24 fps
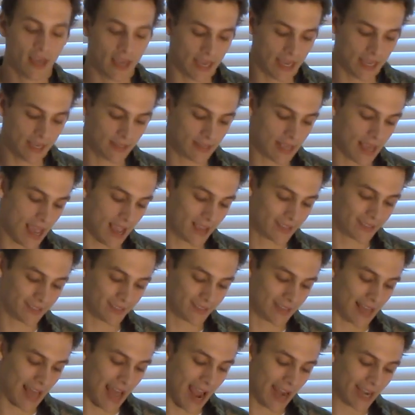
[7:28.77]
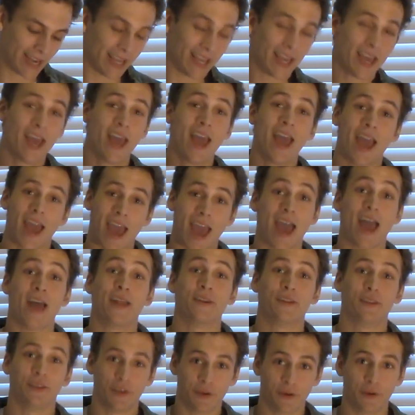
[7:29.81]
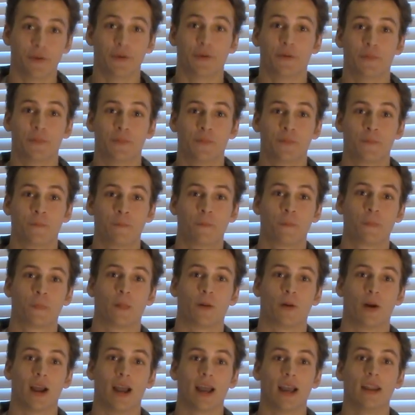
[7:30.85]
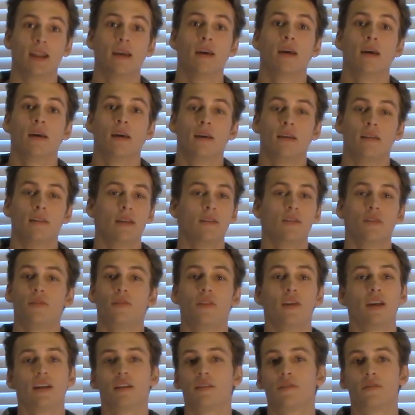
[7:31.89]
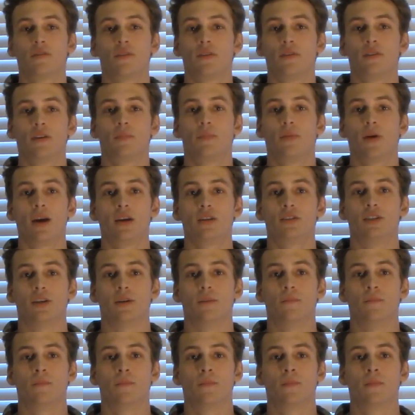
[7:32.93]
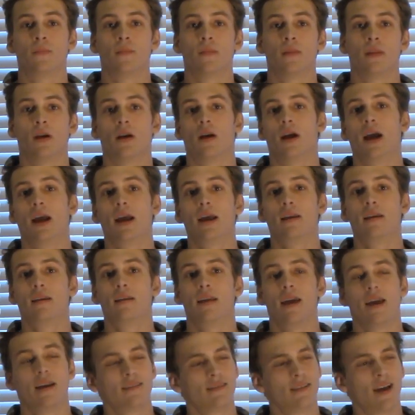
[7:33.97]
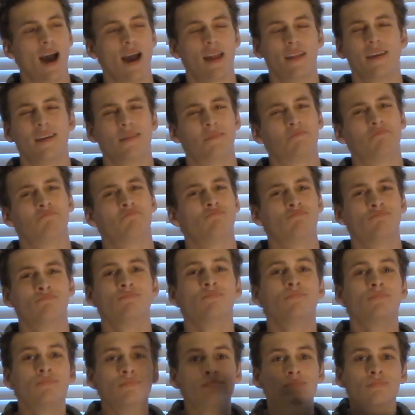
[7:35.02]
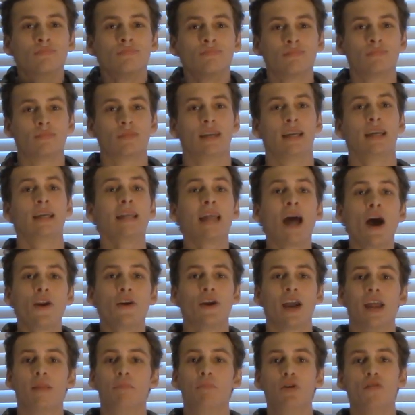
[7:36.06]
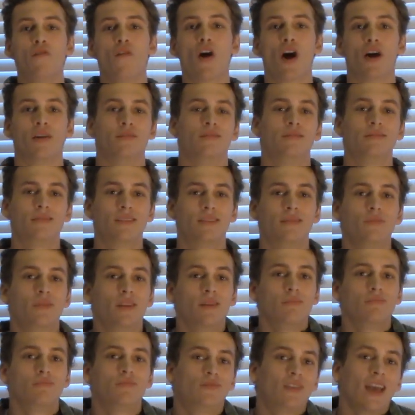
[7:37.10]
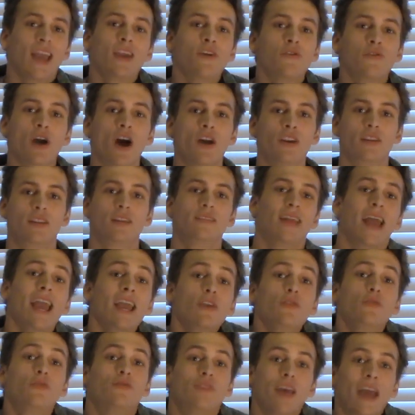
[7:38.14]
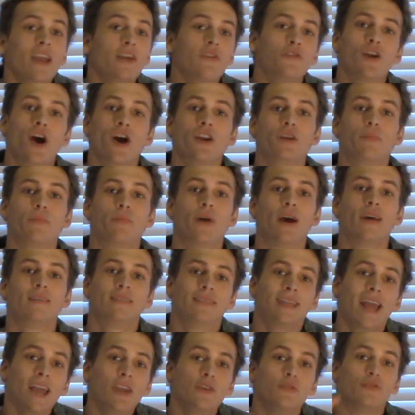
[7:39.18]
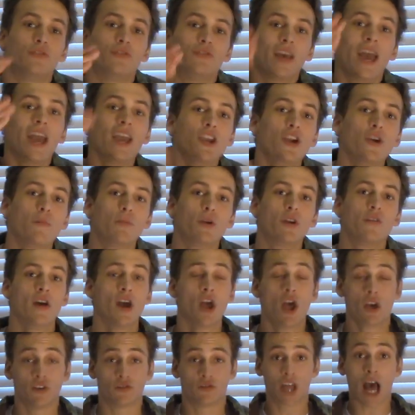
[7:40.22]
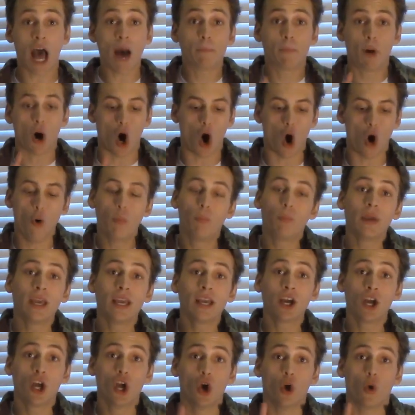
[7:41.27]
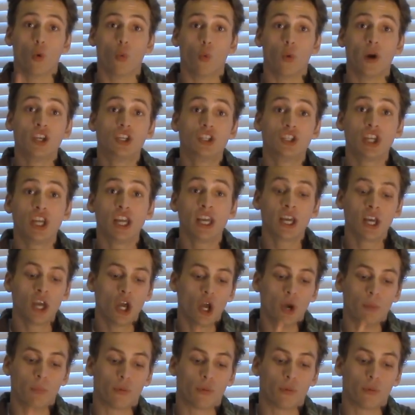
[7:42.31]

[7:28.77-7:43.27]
Intake, society, and you, right? These are things for depression, right? Anxiety. Get it out of your head and move on. The day you say you're not depressed, the day you say you're beautiful, stop hoping, wishing,